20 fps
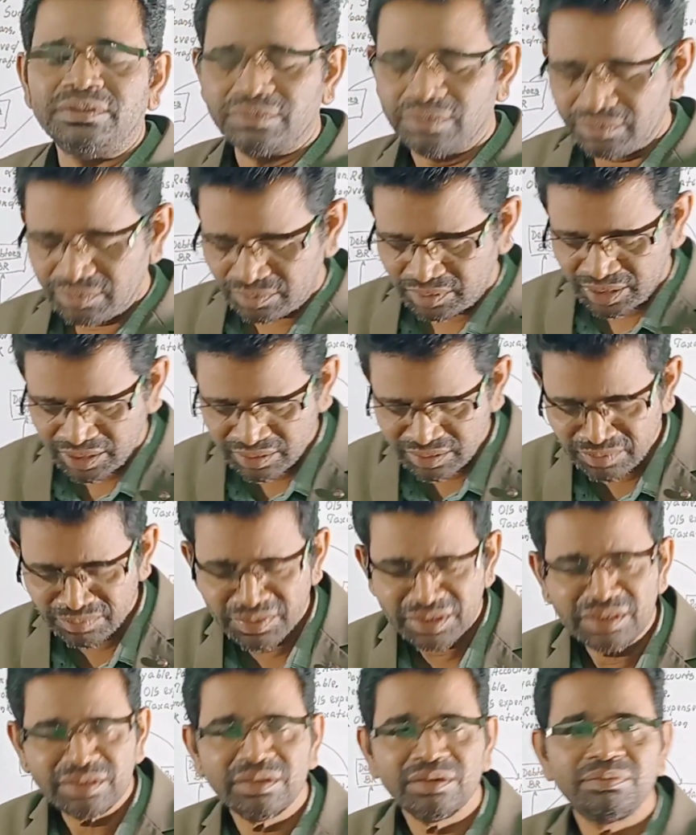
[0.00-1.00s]
So what is the
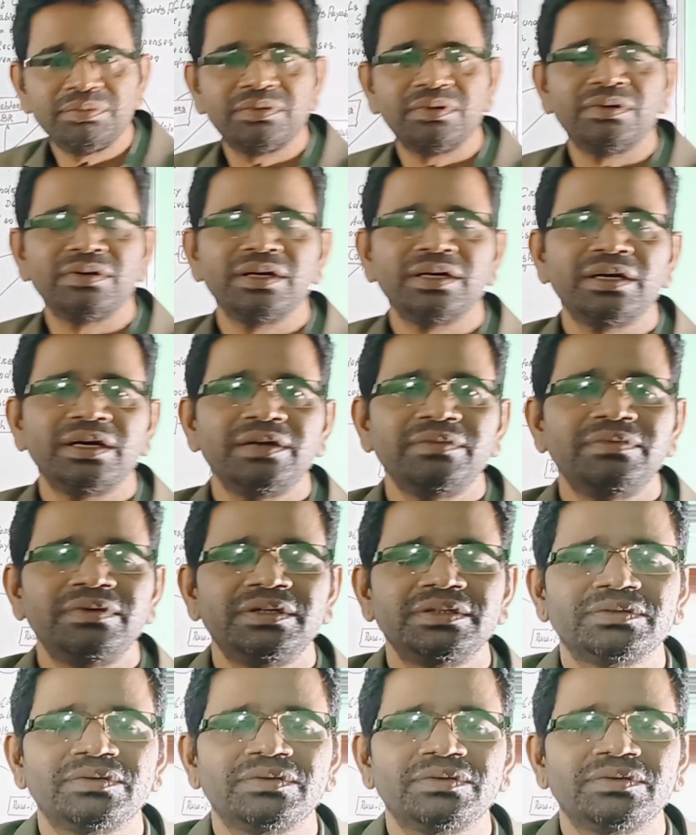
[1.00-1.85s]
meaning of current liabilities?